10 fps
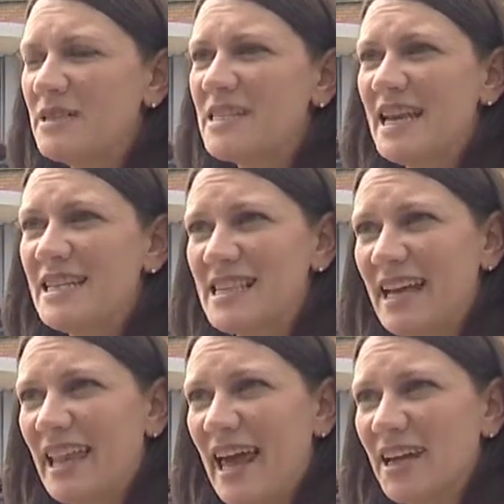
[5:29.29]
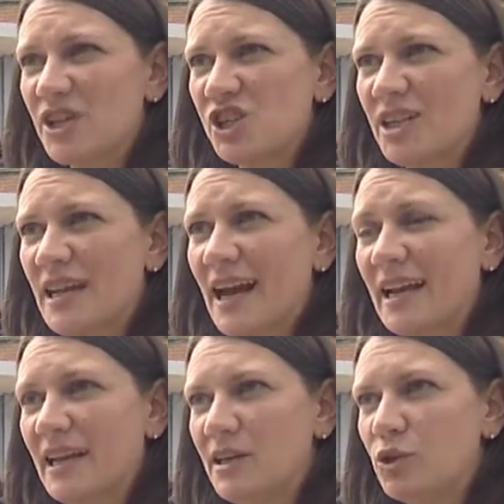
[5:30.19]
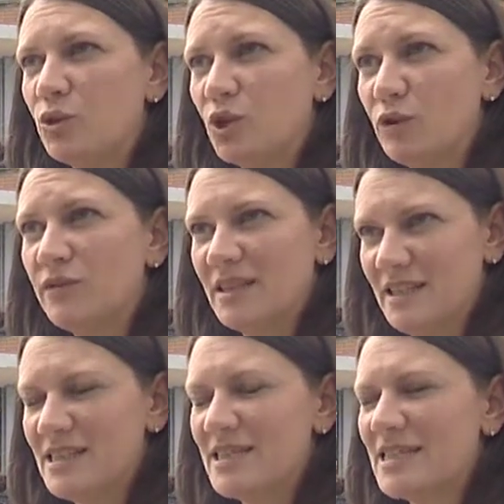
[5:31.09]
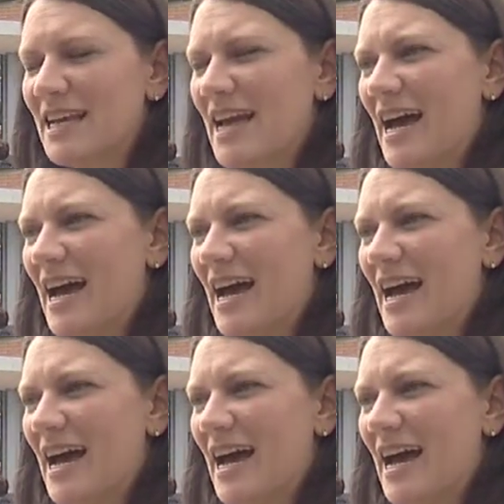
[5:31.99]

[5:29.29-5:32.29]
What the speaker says: data collection and clinical governance,